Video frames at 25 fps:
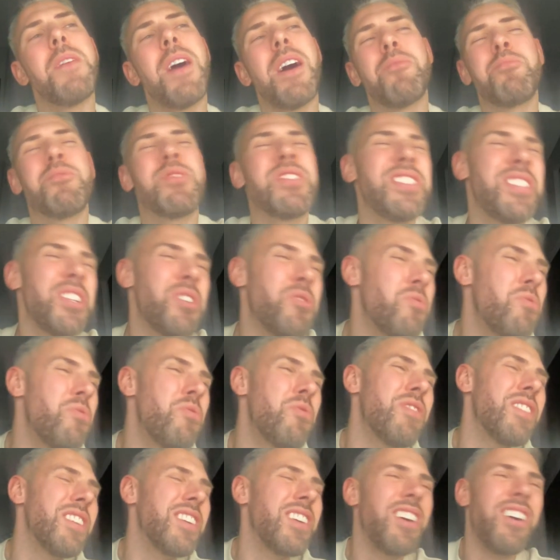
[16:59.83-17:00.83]

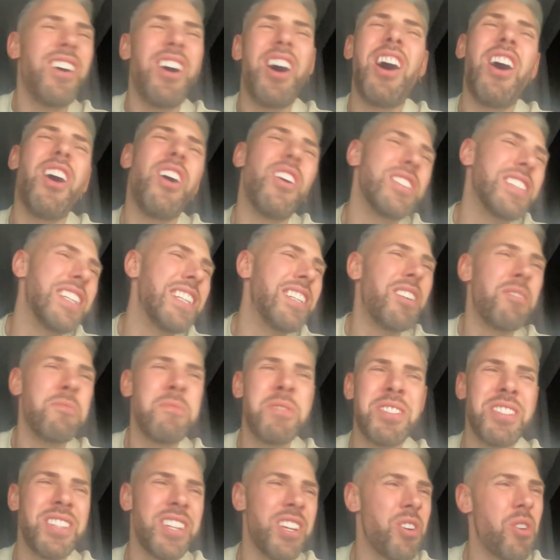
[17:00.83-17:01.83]
still Harding.
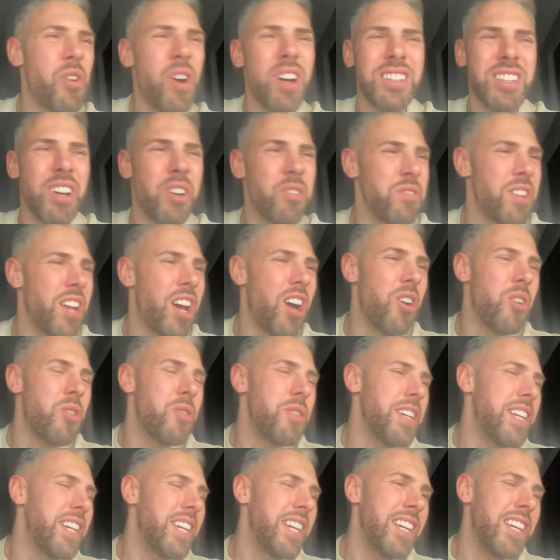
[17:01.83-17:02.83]
I don't know.
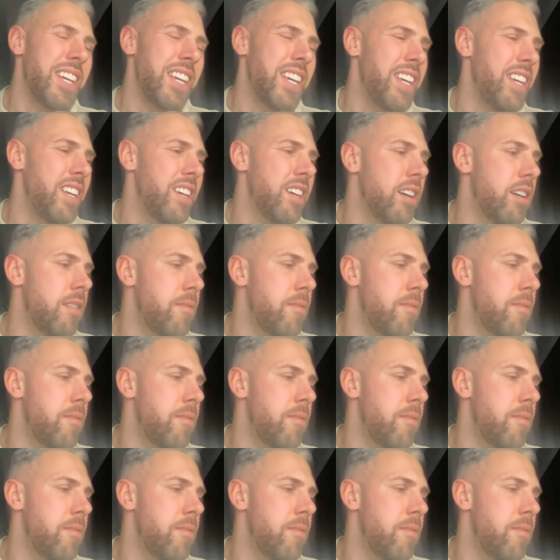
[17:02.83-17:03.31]
He